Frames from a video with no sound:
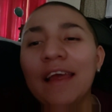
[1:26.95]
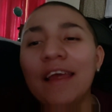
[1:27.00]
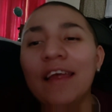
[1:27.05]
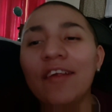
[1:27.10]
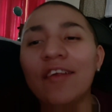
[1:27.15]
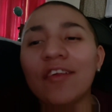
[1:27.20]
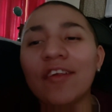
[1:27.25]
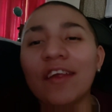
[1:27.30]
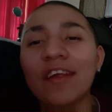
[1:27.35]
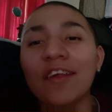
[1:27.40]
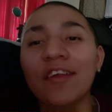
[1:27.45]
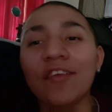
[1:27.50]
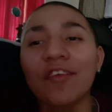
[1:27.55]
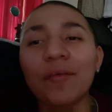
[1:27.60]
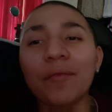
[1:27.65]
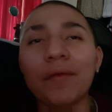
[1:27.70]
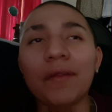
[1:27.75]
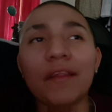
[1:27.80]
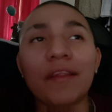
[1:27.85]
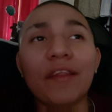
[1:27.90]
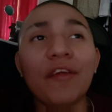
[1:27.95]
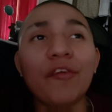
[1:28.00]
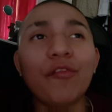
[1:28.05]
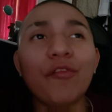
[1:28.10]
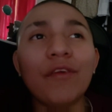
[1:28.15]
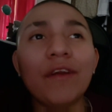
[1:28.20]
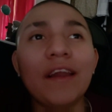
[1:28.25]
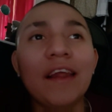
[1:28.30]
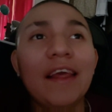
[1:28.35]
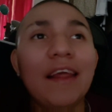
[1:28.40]
is saying something
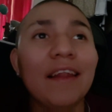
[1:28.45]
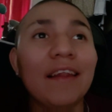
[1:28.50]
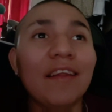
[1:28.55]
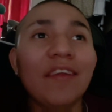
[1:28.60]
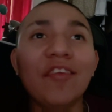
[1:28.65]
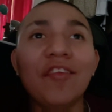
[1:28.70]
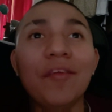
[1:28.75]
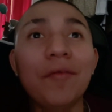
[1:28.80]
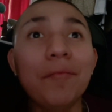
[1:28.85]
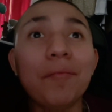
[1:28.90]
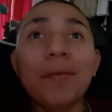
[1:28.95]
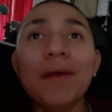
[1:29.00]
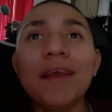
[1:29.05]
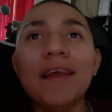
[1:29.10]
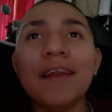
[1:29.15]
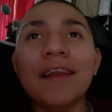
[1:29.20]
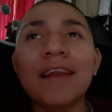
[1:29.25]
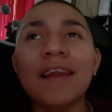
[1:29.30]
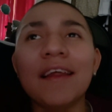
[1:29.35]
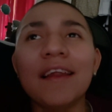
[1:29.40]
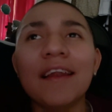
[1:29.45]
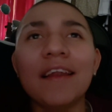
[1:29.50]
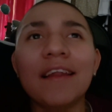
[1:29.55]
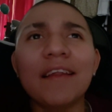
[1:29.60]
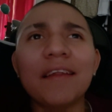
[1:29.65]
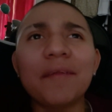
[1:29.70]
different doesn't mean